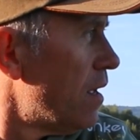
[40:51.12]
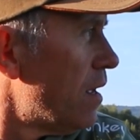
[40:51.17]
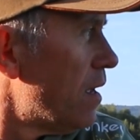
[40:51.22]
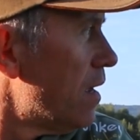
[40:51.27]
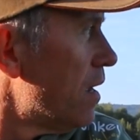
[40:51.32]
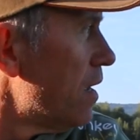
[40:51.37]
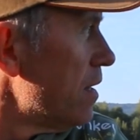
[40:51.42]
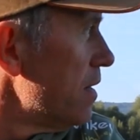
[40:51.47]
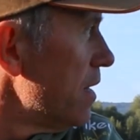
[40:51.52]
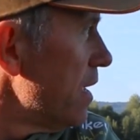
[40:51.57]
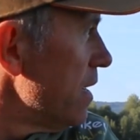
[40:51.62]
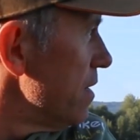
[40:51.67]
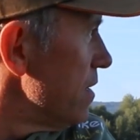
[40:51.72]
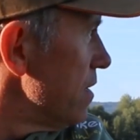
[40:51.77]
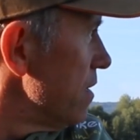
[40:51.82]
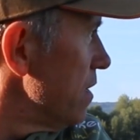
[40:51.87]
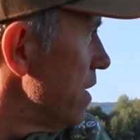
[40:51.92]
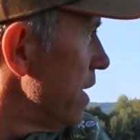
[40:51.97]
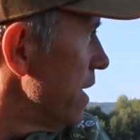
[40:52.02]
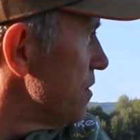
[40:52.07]
And then
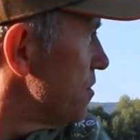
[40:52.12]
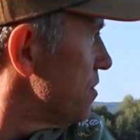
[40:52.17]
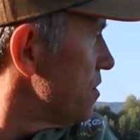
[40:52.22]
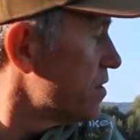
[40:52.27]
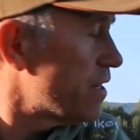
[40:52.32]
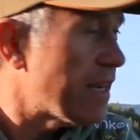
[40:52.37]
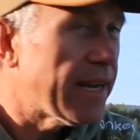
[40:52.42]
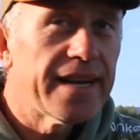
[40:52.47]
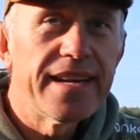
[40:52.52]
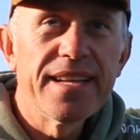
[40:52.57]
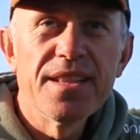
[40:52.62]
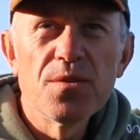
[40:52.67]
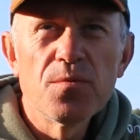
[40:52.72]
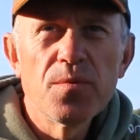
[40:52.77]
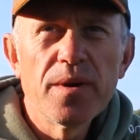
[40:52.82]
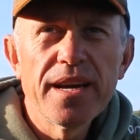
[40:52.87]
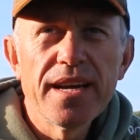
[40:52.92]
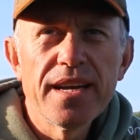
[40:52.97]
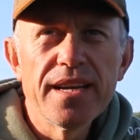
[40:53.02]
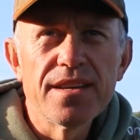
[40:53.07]
just tackling the
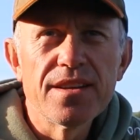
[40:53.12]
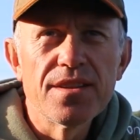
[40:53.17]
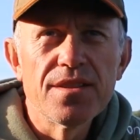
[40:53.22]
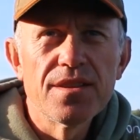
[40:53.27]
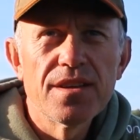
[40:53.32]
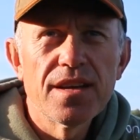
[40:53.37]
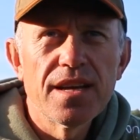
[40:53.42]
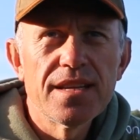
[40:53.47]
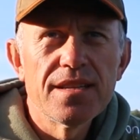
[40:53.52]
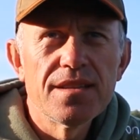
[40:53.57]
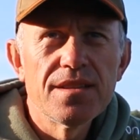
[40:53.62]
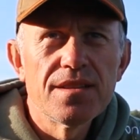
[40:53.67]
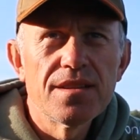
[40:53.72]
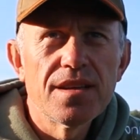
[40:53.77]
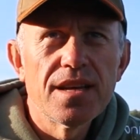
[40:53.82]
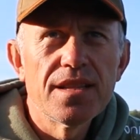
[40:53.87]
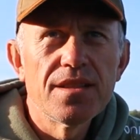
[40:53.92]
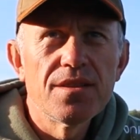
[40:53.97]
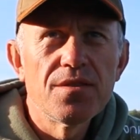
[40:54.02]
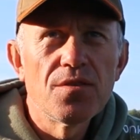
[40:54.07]
weed and
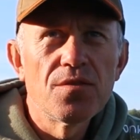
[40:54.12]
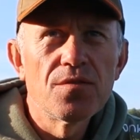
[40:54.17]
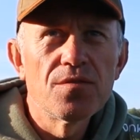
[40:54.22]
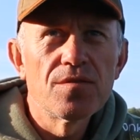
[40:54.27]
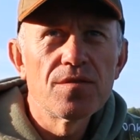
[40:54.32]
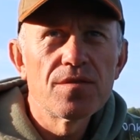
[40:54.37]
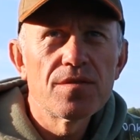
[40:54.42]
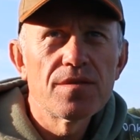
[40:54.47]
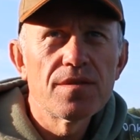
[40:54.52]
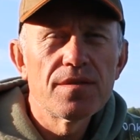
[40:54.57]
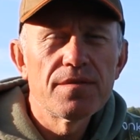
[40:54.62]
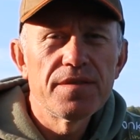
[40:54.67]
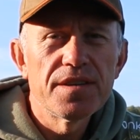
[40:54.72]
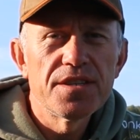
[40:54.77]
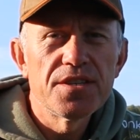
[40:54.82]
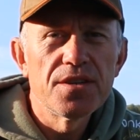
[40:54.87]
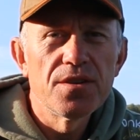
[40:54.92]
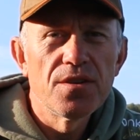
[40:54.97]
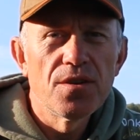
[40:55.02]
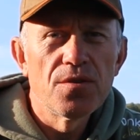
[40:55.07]
the long
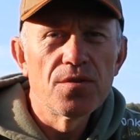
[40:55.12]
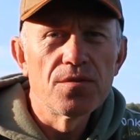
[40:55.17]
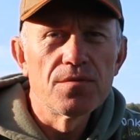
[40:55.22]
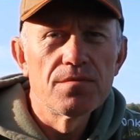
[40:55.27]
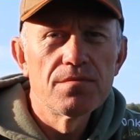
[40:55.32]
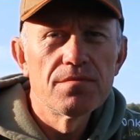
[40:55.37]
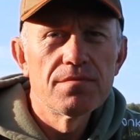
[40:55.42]
fishing long.